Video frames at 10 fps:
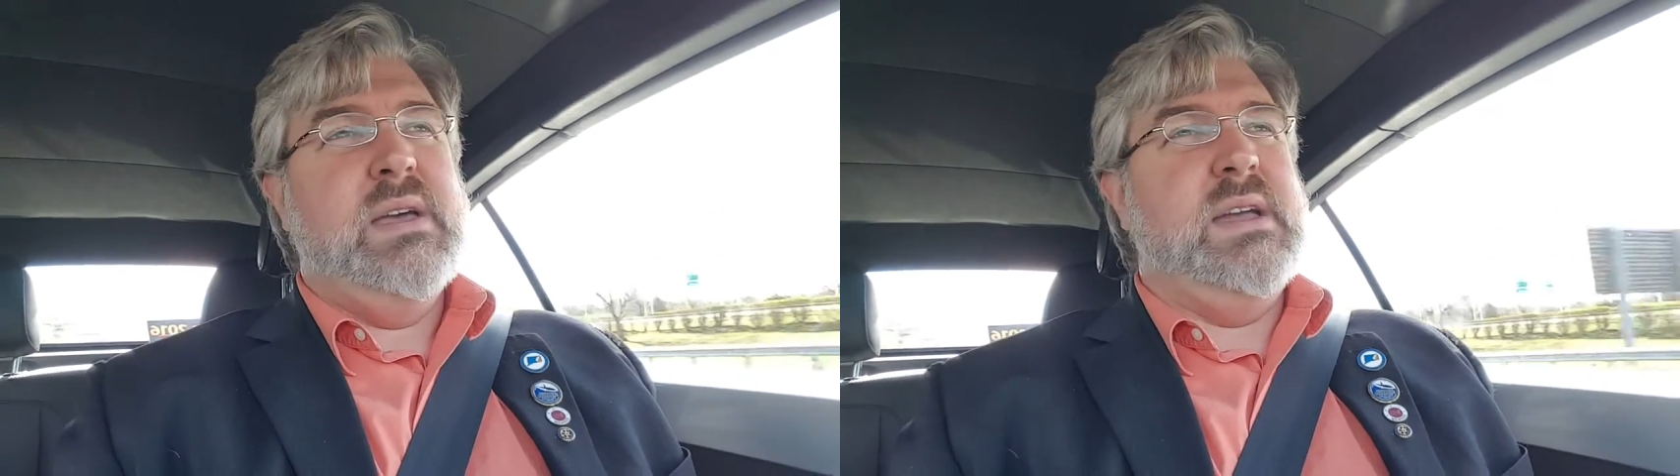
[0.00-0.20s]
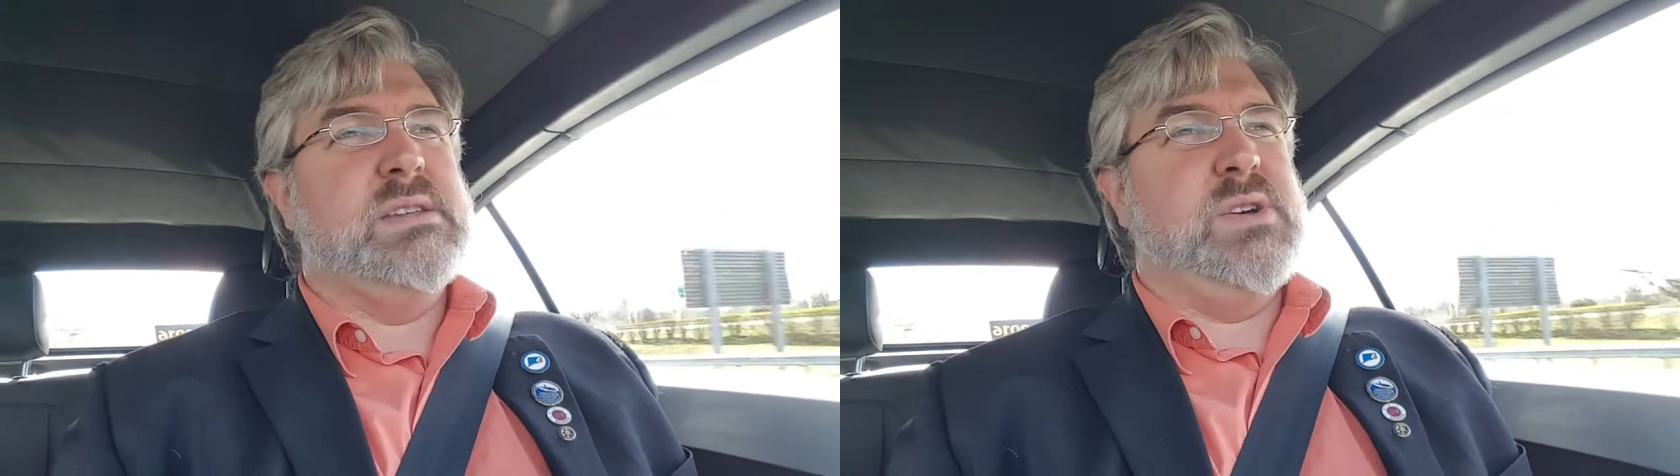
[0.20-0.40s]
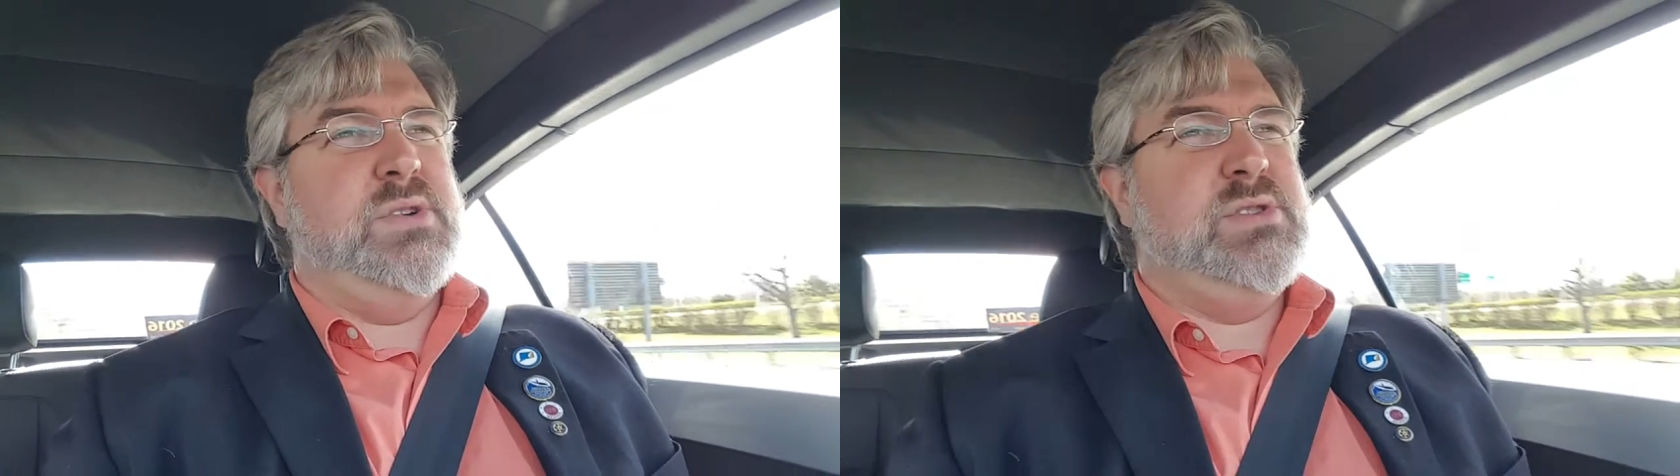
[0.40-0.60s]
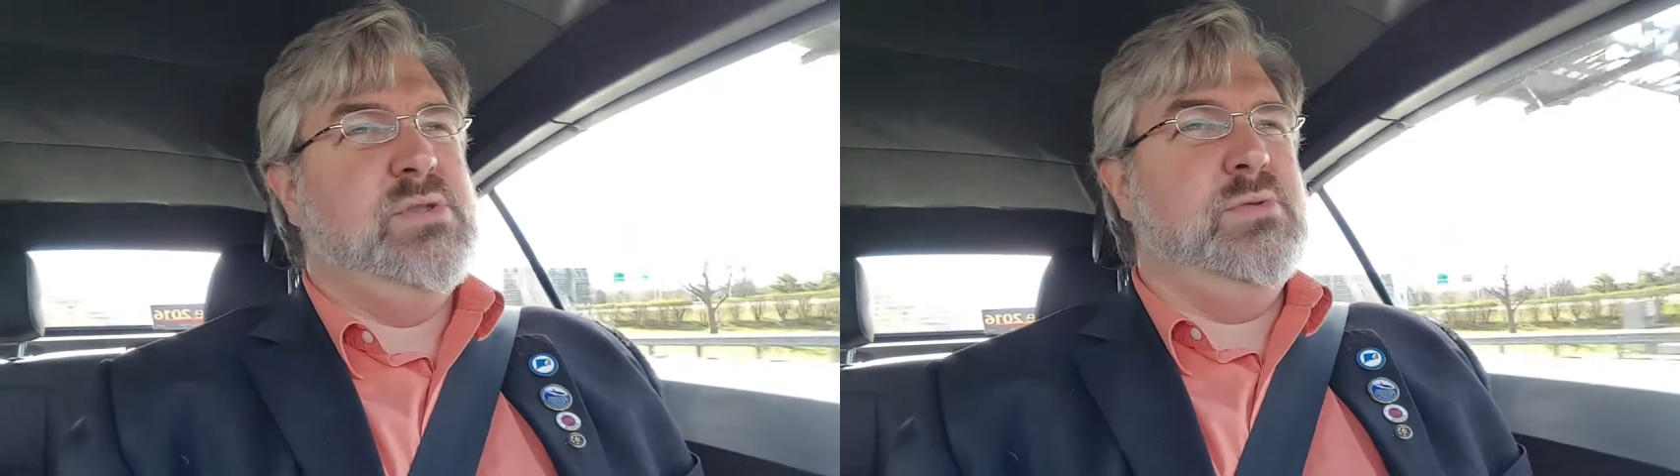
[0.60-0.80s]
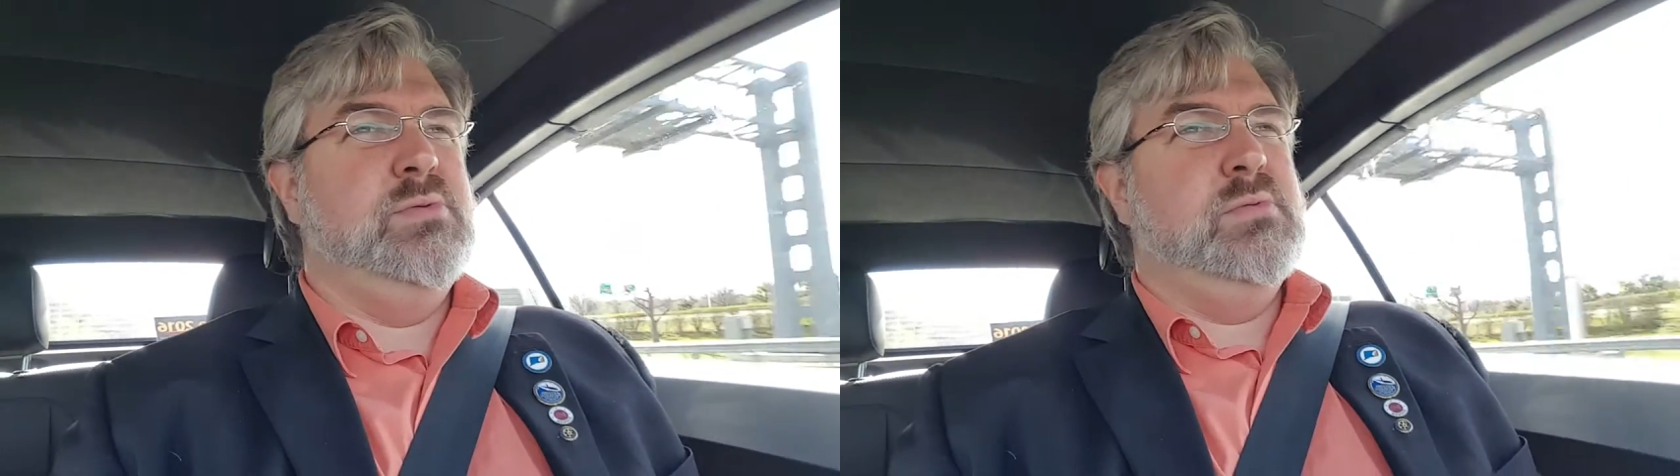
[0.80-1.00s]
He is going
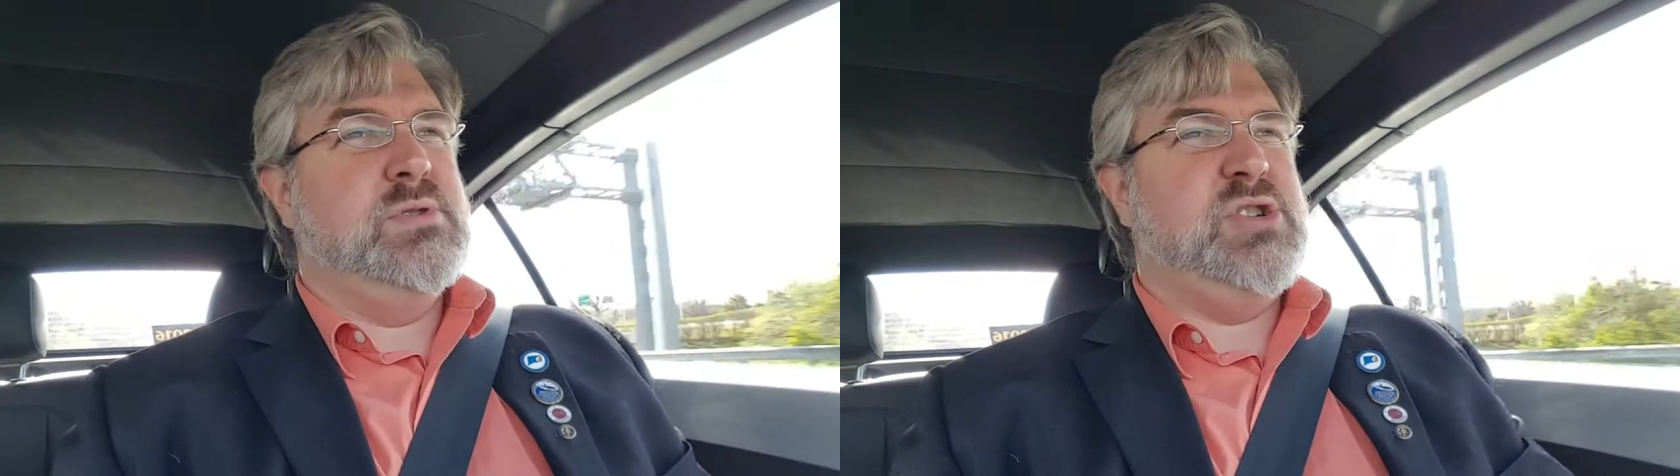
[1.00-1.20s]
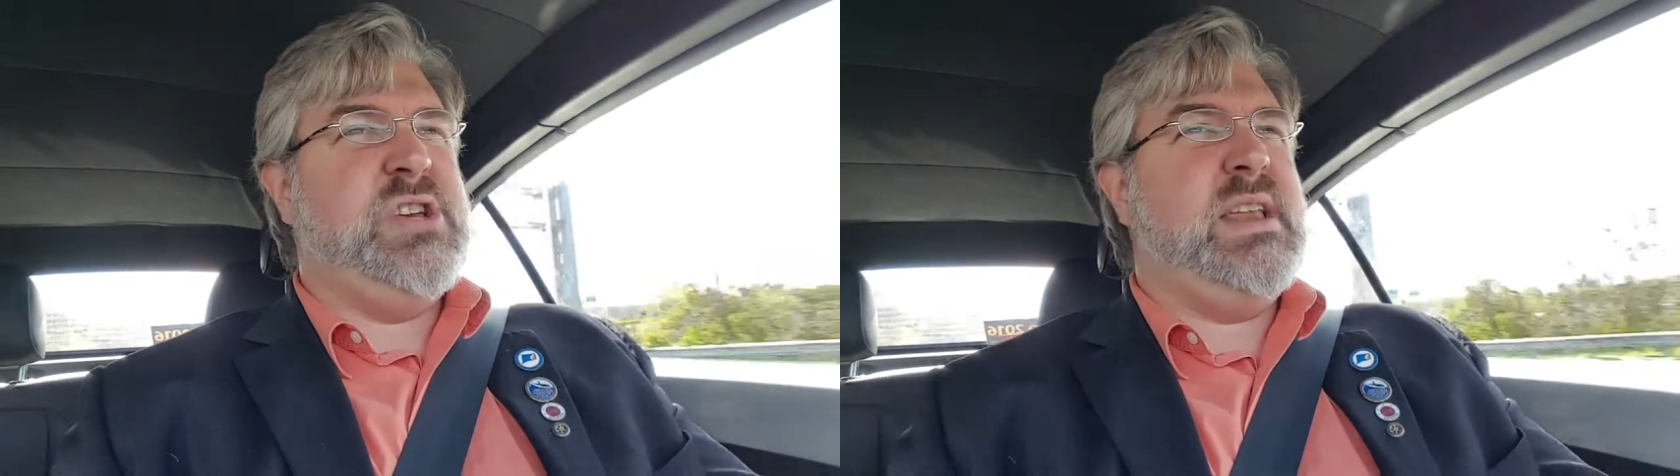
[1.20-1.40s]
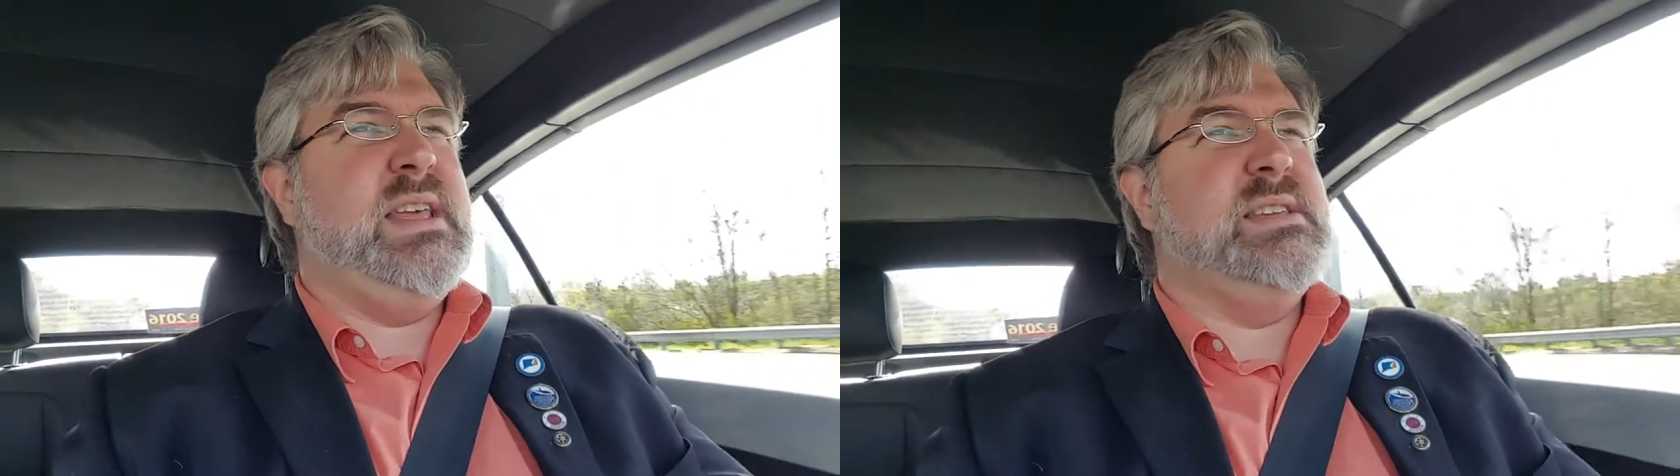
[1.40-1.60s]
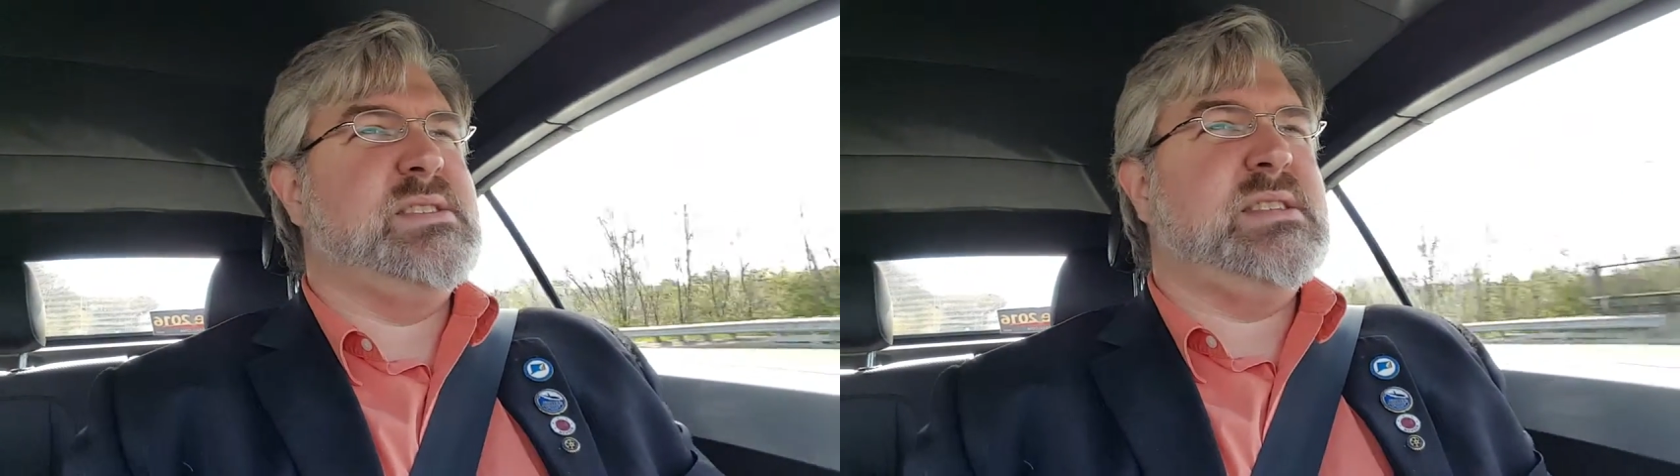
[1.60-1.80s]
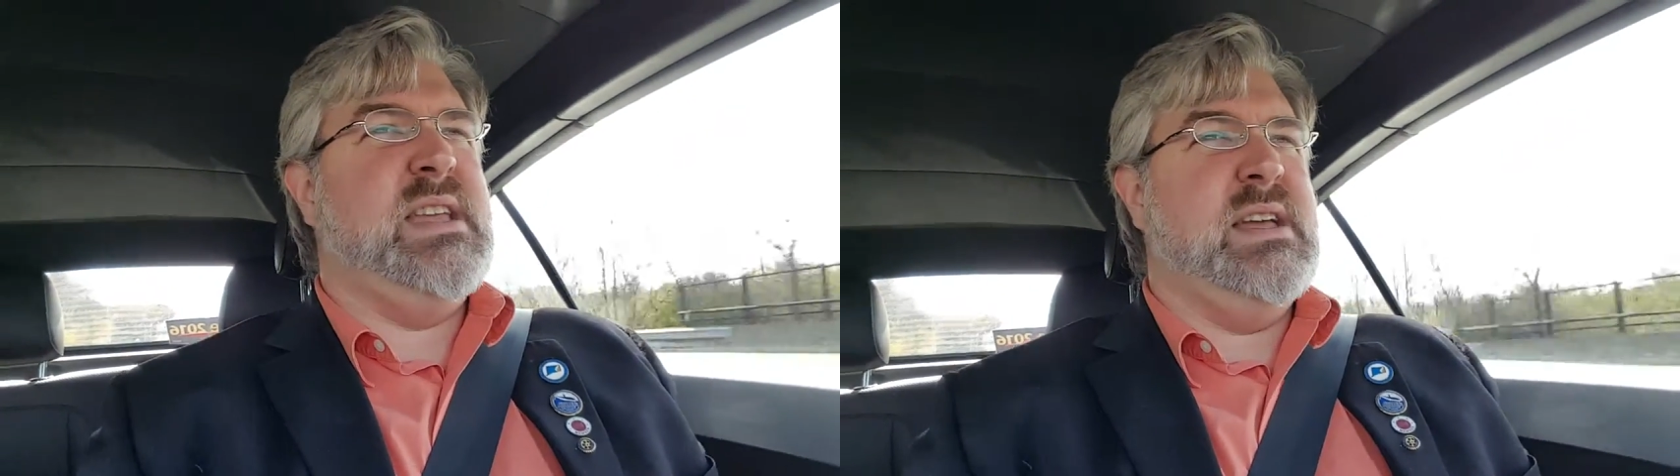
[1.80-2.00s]
to shed his
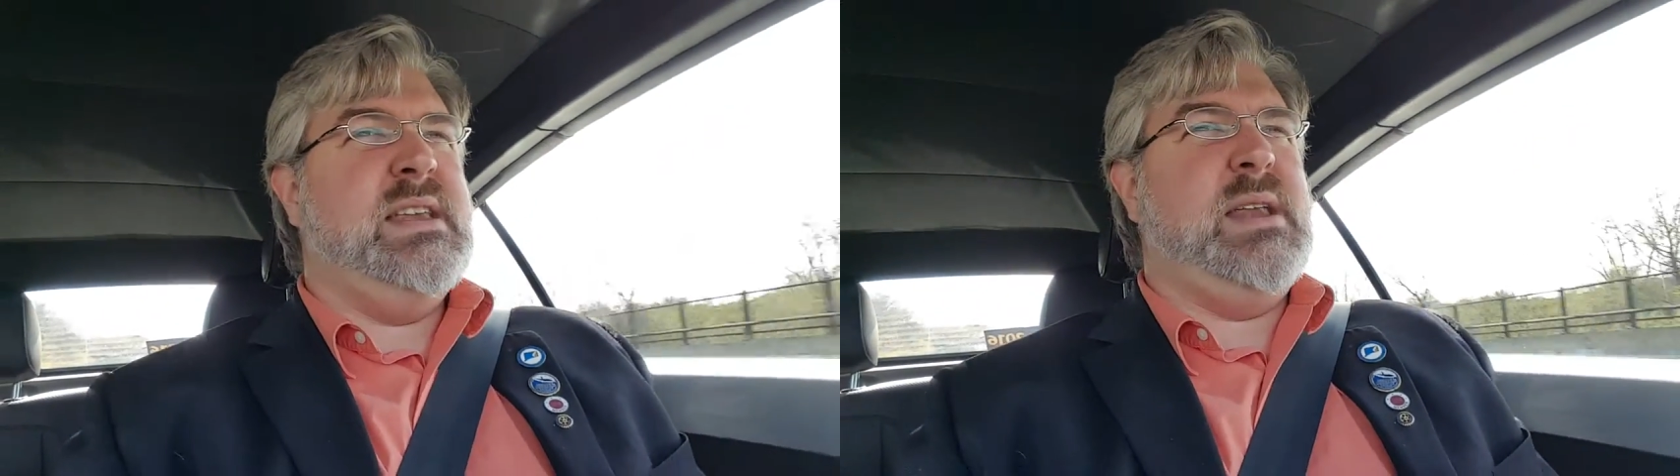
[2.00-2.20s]
skin